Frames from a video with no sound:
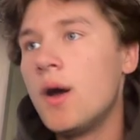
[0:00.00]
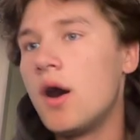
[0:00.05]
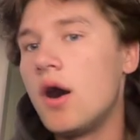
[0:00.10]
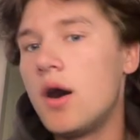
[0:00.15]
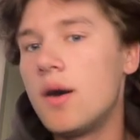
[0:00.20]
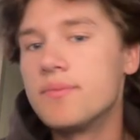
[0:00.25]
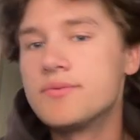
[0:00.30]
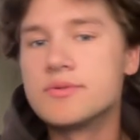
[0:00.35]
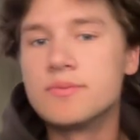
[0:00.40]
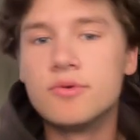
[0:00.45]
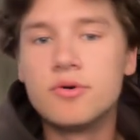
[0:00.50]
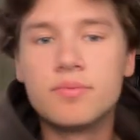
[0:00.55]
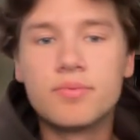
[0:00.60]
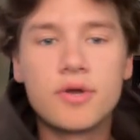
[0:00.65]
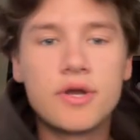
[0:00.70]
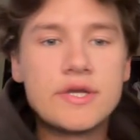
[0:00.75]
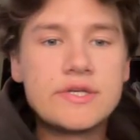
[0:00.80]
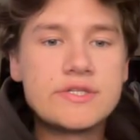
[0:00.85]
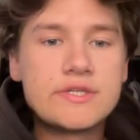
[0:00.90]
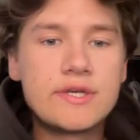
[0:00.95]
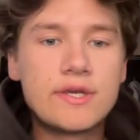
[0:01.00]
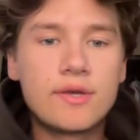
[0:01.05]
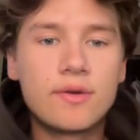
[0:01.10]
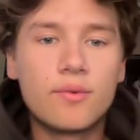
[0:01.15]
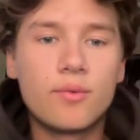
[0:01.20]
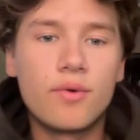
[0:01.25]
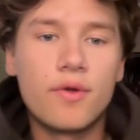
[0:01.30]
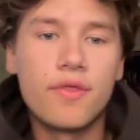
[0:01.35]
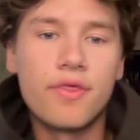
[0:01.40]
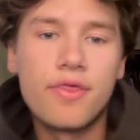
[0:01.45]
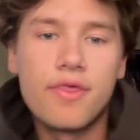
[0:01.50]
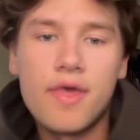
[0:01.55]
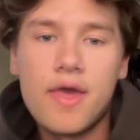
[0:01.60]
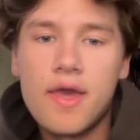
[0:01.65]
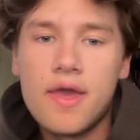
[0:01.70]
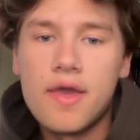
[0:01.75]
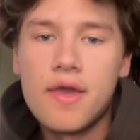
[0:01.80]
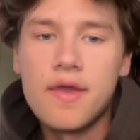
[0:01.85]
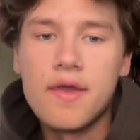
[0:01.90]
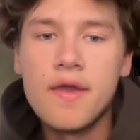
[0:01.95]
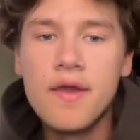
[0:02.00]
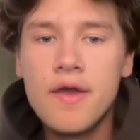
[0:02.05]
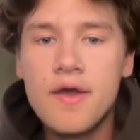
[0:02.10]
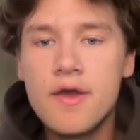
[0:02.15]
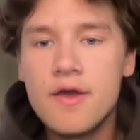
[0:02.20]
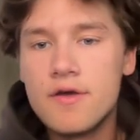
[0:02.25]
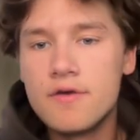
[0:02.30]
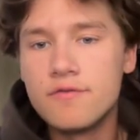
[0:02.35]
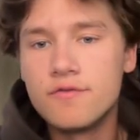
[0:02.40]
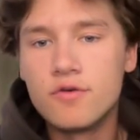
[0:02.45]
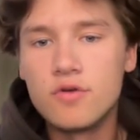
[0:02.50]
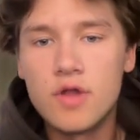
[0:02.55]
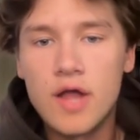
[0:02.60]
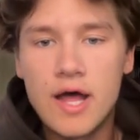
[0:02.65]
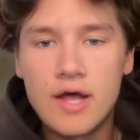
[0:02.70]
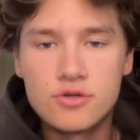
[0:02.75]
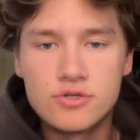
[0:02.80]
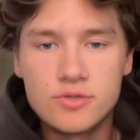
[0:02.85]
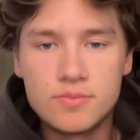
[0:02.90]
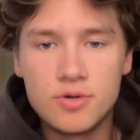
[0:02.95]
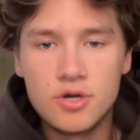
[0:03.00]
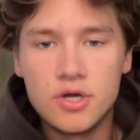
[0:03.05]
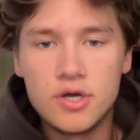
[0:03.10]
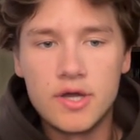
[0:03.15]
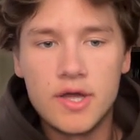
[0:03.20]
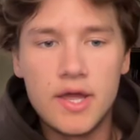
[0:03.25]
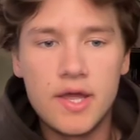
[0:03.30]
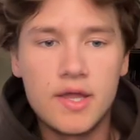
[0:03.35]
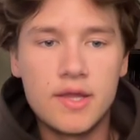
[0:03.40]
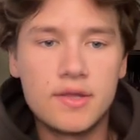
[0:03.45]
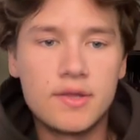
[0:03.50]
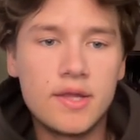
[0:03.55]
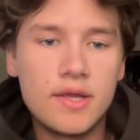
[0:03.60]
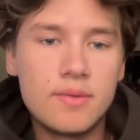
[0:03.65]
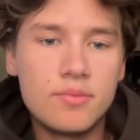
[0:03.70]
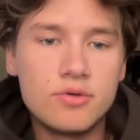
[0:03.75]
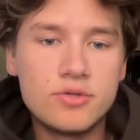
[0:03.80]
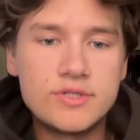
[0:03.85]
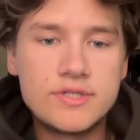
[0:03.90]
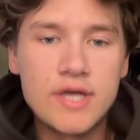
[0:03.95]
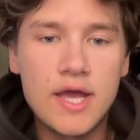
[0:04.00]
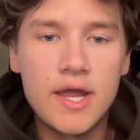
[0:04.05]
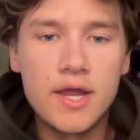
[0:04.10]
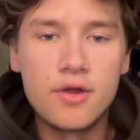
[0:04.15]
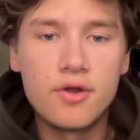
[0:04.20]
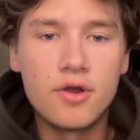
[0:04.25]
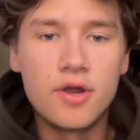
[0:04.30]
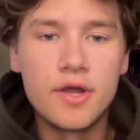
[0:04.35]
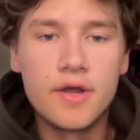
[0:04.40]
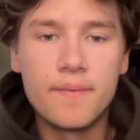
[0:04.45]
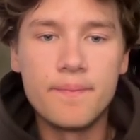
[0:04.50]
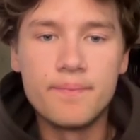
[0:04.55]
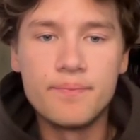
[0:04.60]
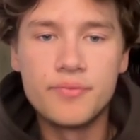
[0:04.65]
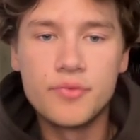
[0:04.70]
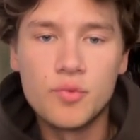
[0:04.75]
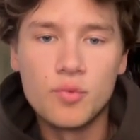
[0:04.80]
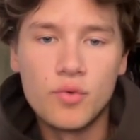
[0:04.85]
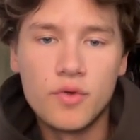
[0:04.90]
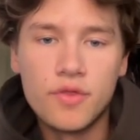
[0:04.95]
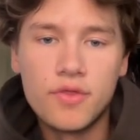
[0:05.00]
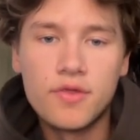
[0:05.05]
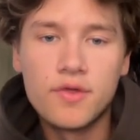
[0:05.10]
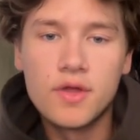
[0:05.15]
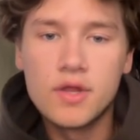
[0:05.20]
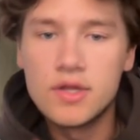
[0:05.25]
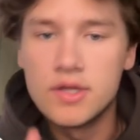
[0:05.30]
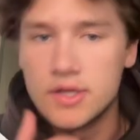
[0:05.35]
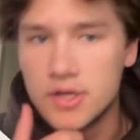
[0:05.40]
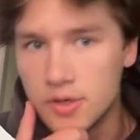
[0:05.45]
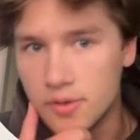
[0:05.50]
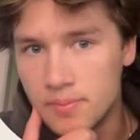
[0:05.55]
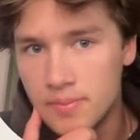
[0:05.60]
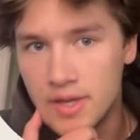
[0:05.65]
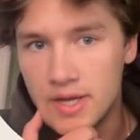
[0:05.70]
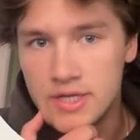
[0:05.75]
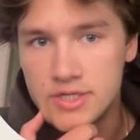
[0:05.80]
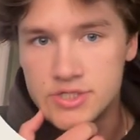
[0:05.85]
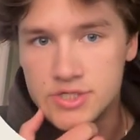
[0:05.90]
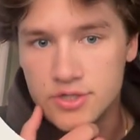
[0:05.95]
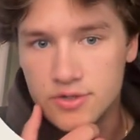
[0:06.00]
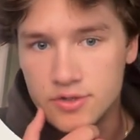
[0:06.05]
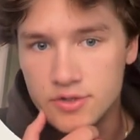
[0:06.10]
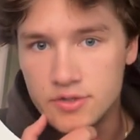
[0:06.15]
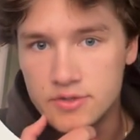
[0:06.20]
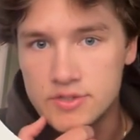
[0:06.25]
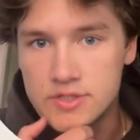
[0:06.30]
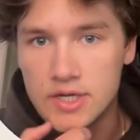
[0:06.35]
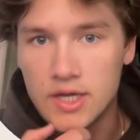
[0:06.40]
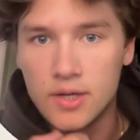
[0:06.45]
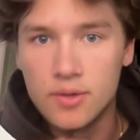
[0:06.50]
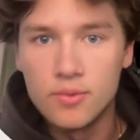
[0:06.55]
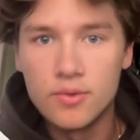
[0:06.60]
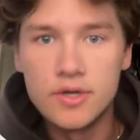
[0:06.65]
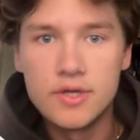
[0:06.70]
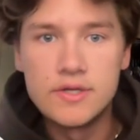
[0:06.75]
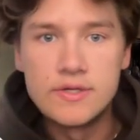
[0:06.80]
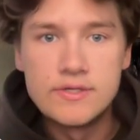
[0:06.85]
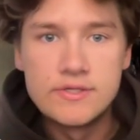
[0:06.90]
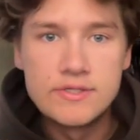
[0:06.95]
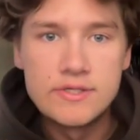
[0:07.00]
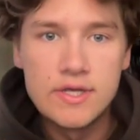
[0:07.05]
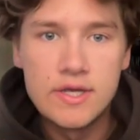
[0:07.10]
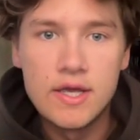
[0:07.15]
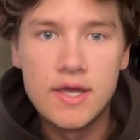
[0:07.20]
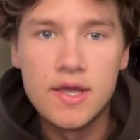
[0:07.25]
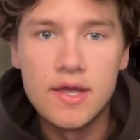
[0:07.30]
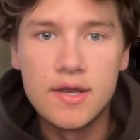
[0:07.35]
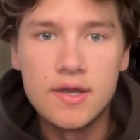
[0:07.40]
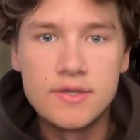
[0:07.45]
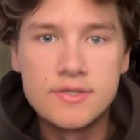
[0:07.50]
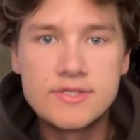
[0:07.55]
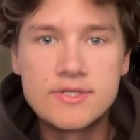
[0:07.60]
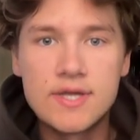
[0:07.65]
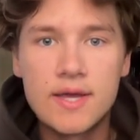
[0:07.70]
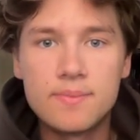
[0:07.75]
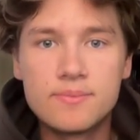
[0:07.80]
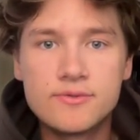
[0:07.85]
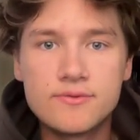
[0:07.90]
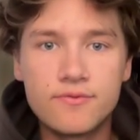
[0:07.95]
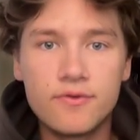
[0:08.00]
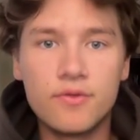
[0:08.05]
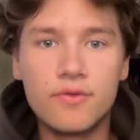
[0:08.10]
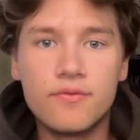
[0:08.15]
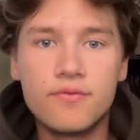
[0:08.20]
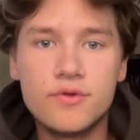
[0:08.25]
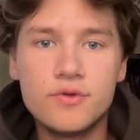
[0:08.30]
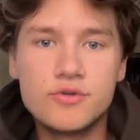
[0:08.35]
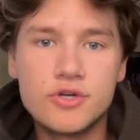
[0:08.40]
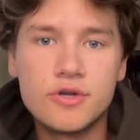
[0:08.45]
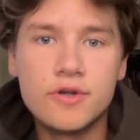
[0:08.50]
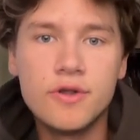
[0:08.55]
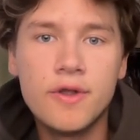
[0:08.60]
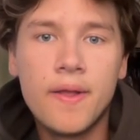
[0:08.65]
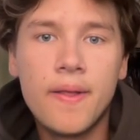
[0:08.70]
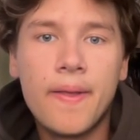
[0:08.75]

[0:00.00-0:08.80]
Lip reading: optimal pricing with a full algebra and labeled diagram with clear managerial takeaways and steps for the future.